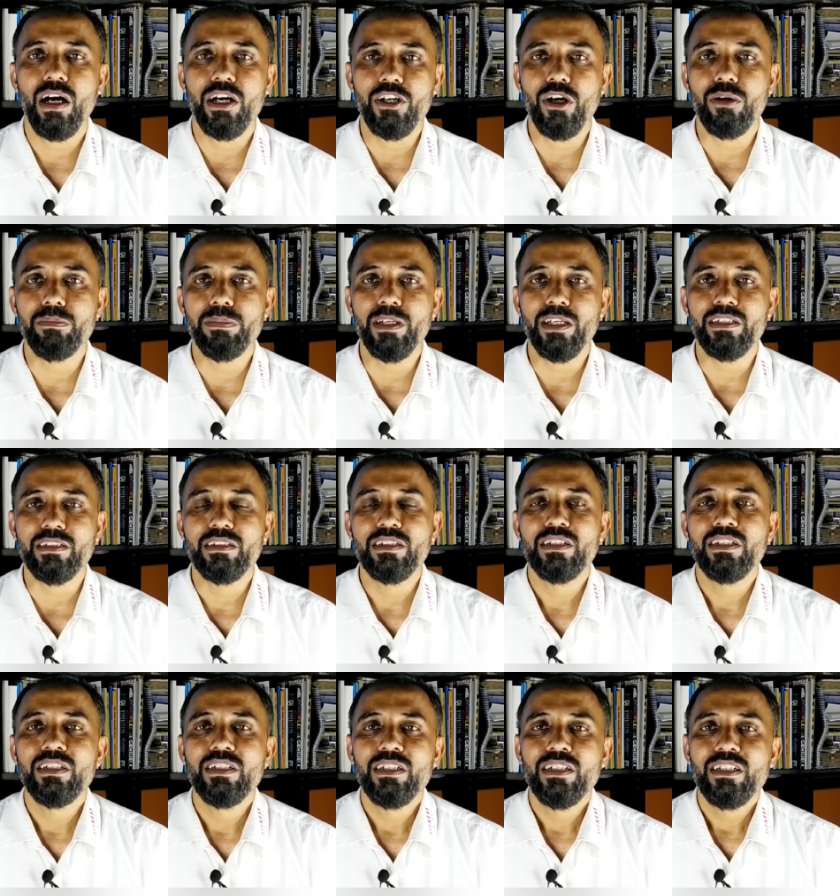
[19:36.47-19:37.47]
adopted.
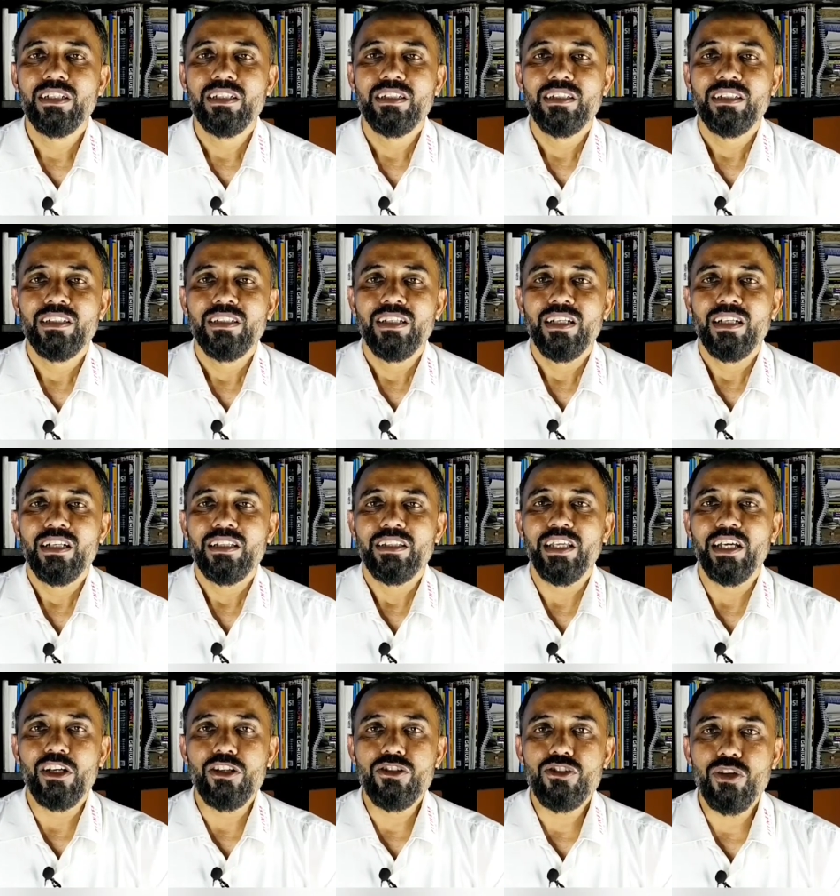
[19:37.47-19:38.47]

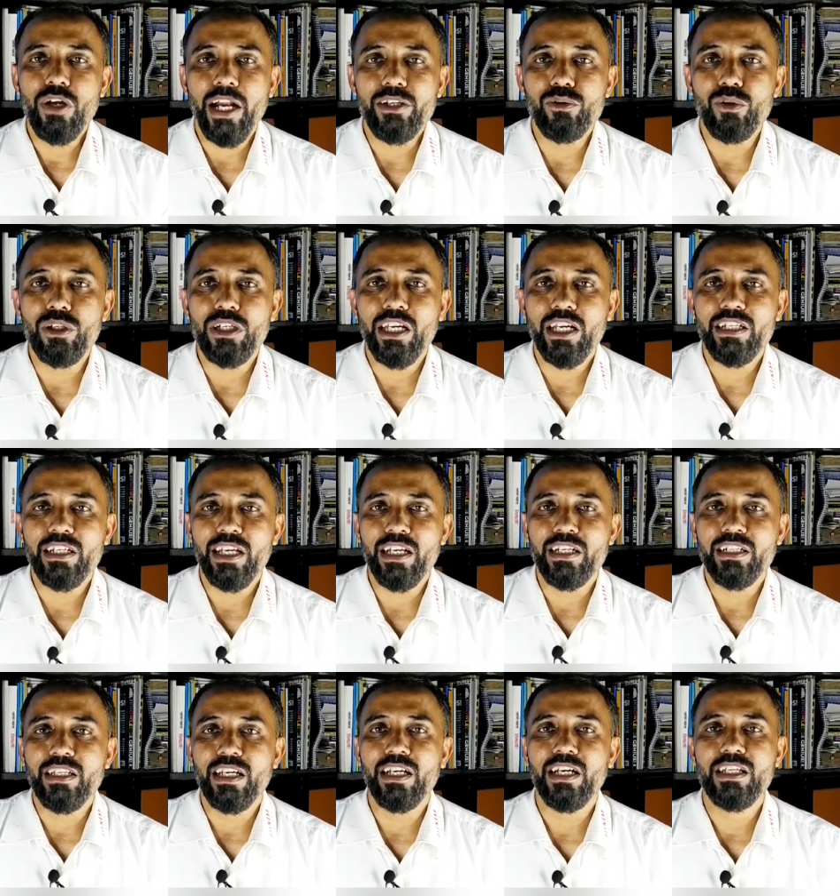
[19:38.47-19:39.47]
They also
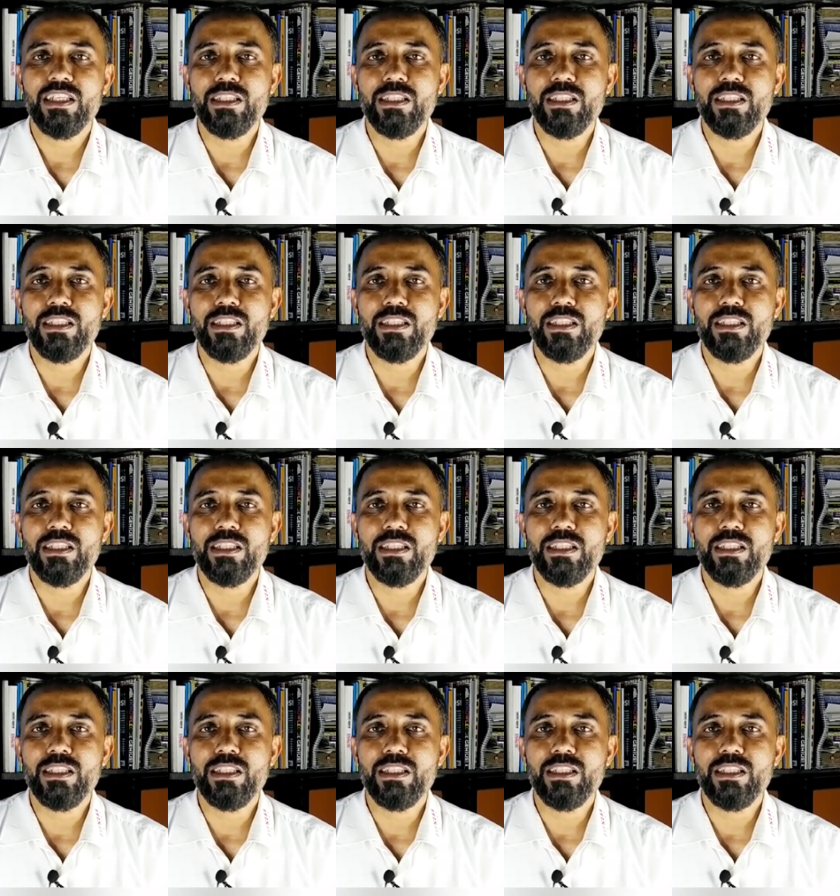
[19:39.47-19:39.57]
advocated